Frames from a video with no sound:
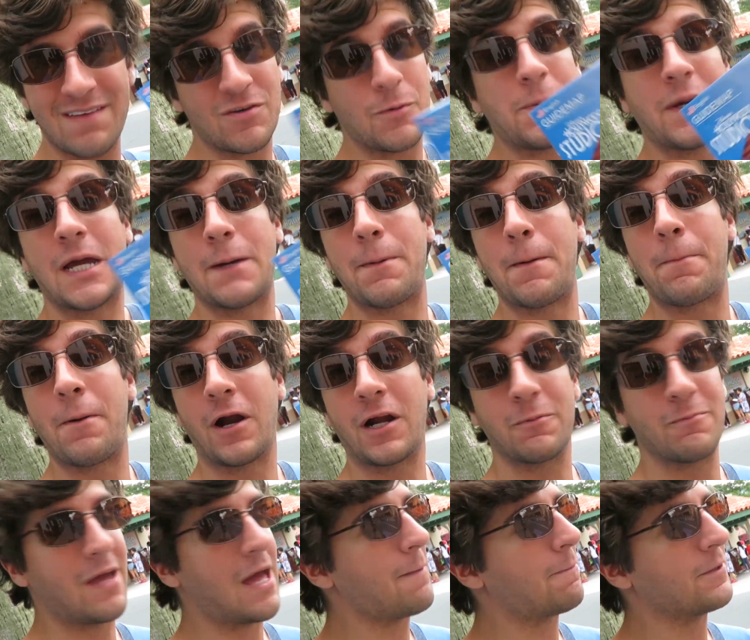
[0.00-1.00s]
If you pick up a
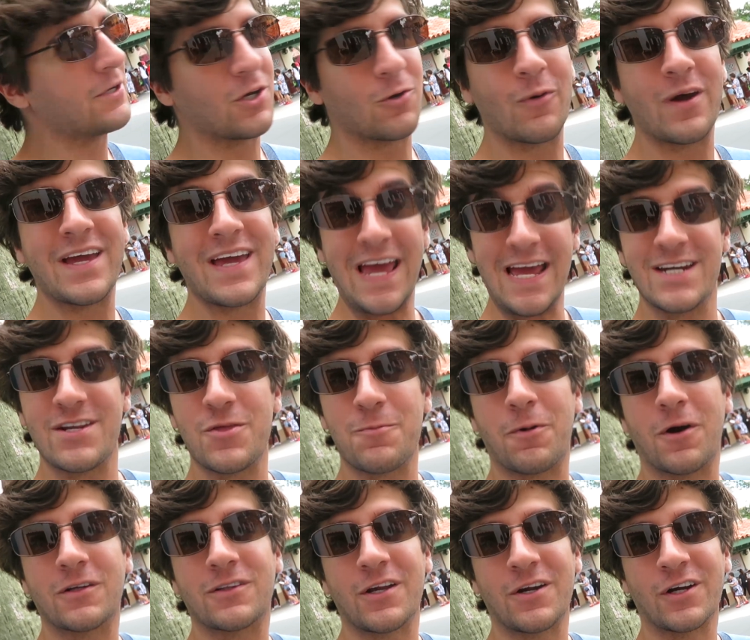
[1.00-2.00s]
park map on your way into
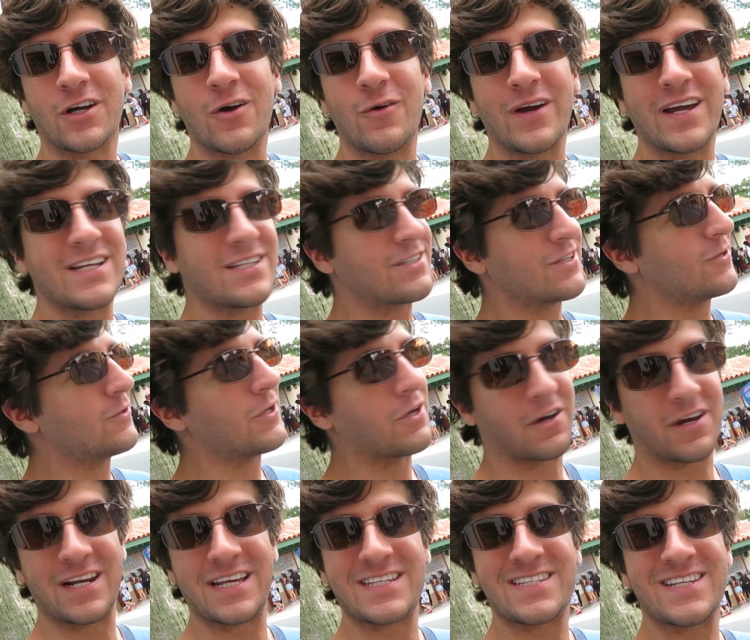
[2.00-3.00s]
the park that you're going into,
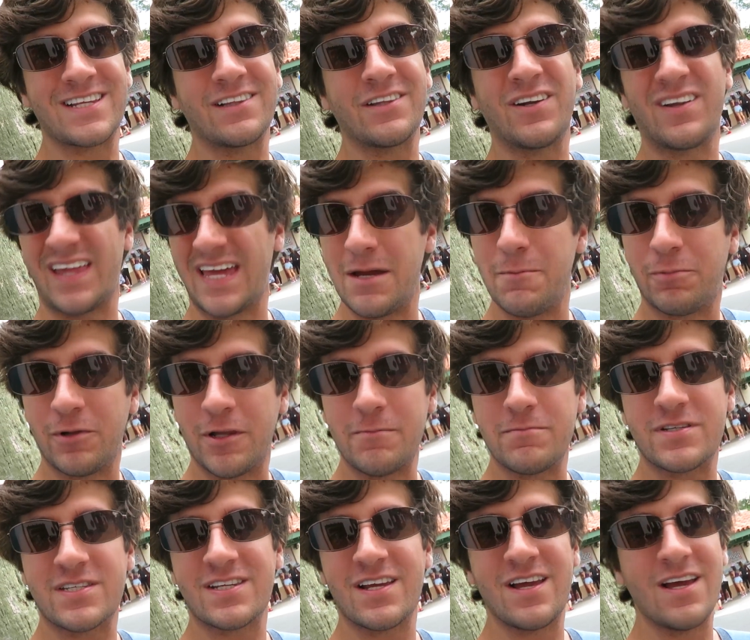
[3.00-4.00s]
you're gonna see little
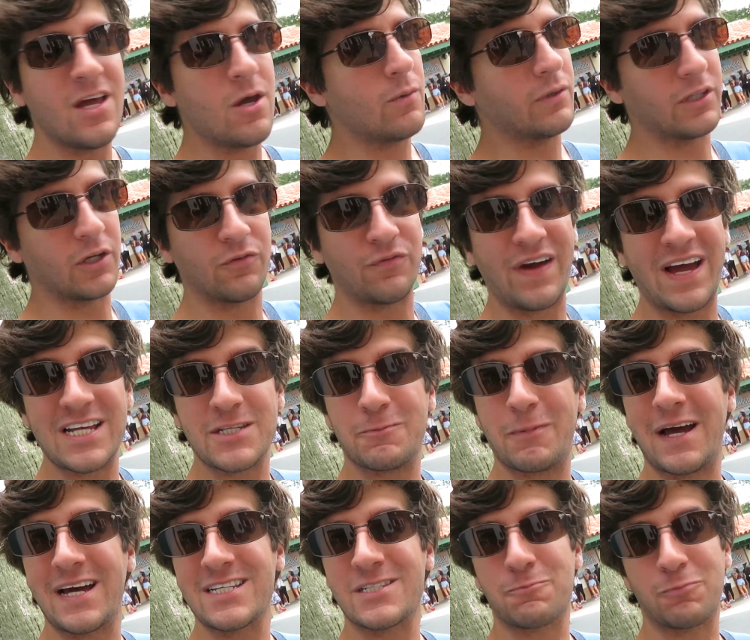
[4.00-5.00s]
emblems, little
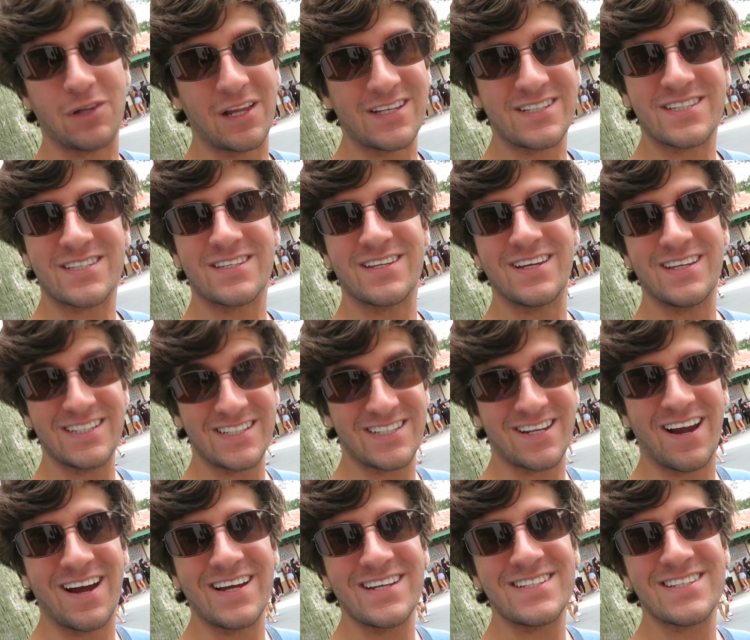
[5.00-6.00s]
FastPass Plus
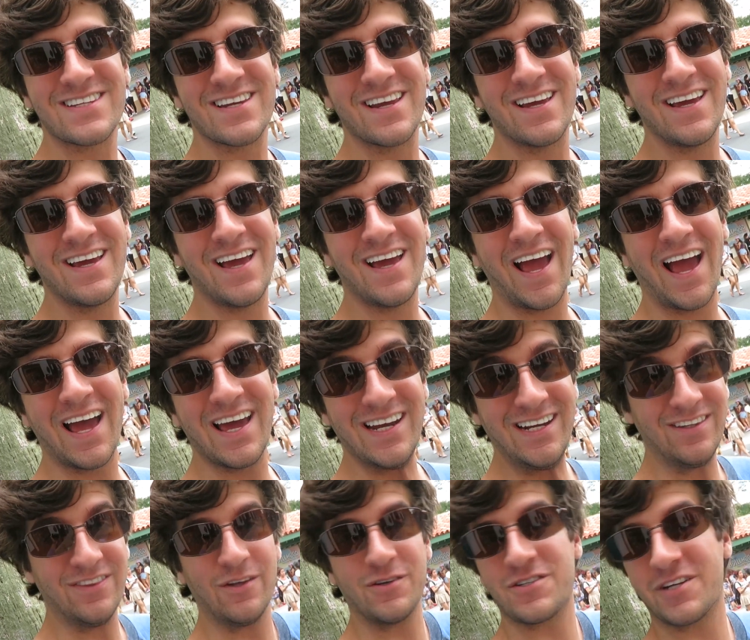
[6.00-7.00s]
signs,
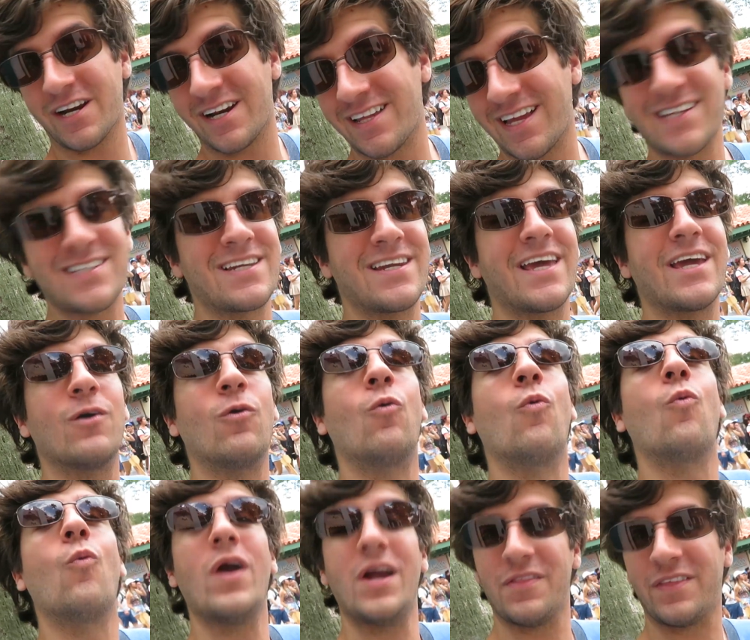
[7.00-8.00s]
and those are going to designate
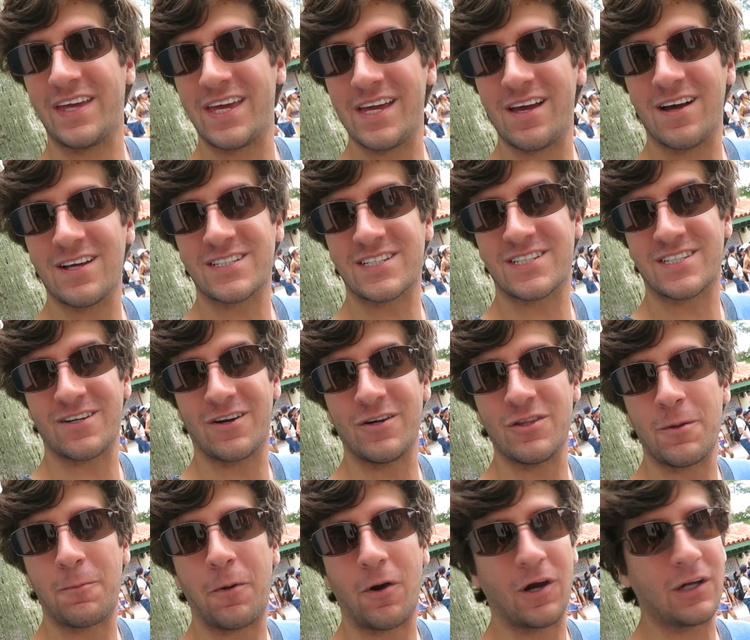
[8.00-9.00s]
where the kiosks
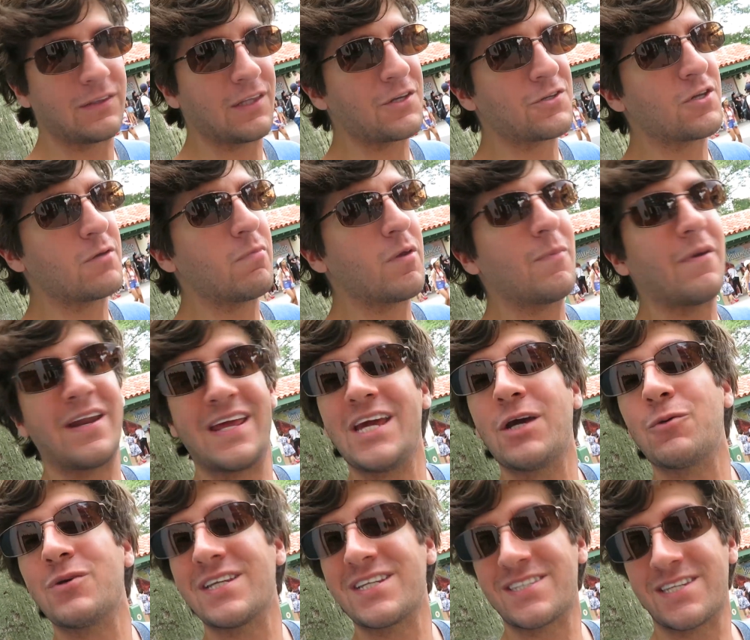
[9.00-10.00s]
are in the park. They should be about
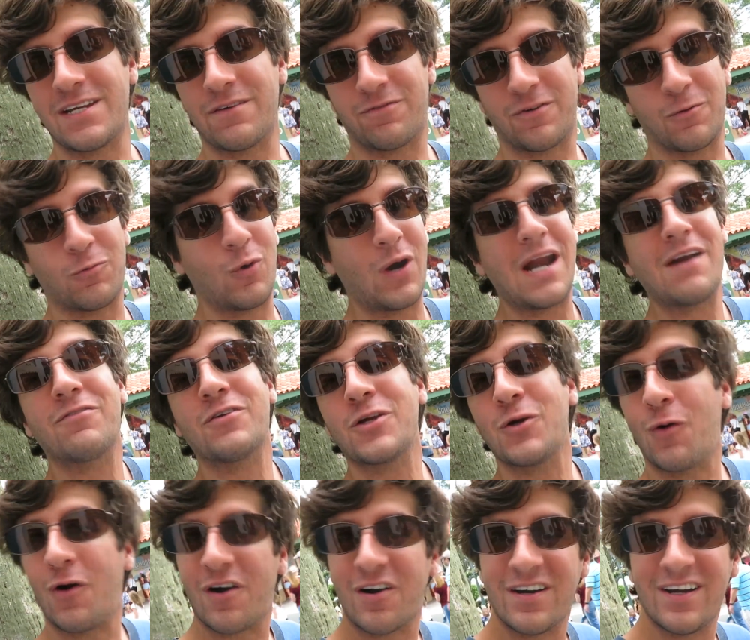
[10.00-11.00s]
equidistant from wherever
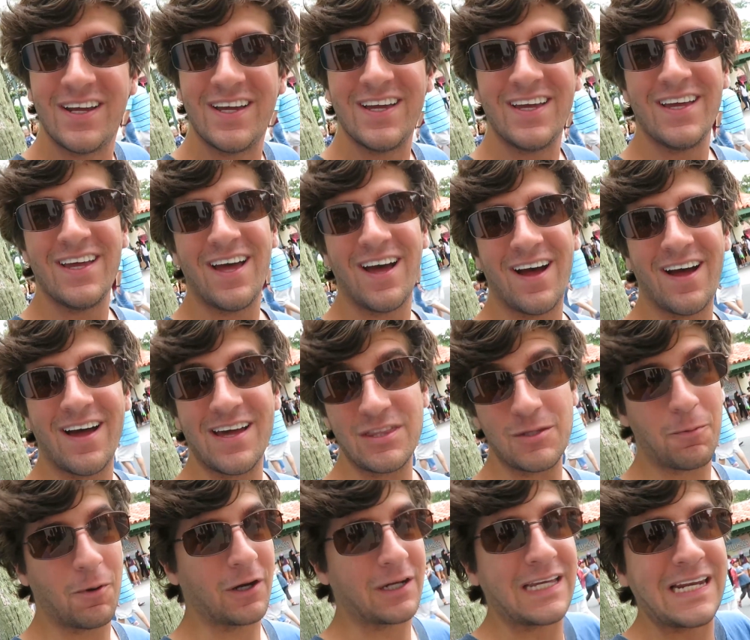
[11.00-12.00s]
you are
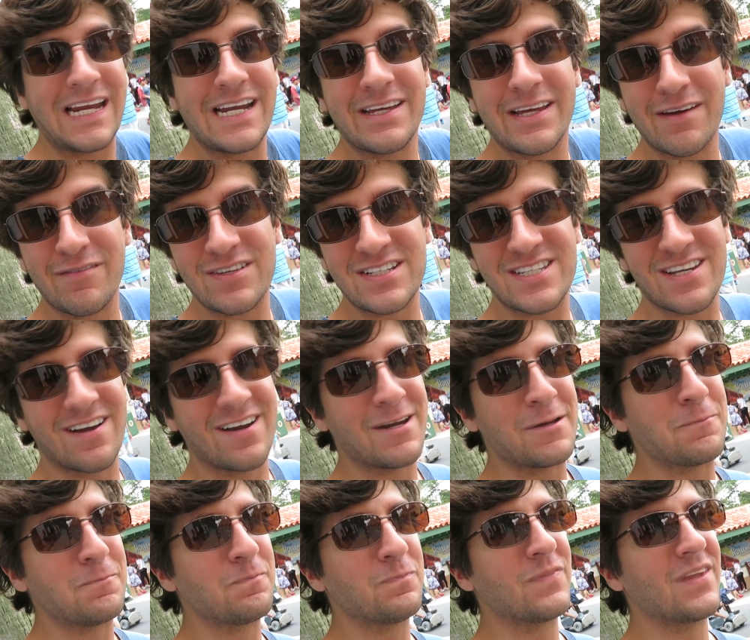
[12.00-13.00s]
in the park at any given
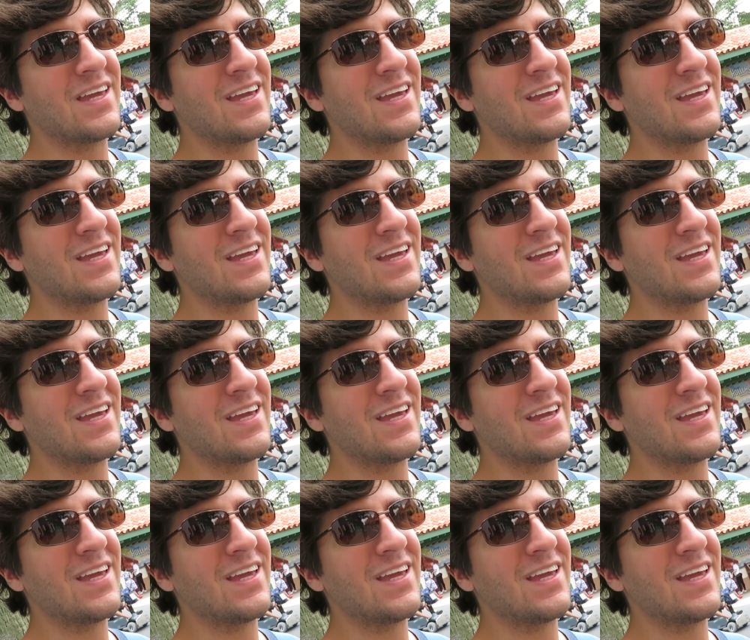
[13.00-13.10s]
time.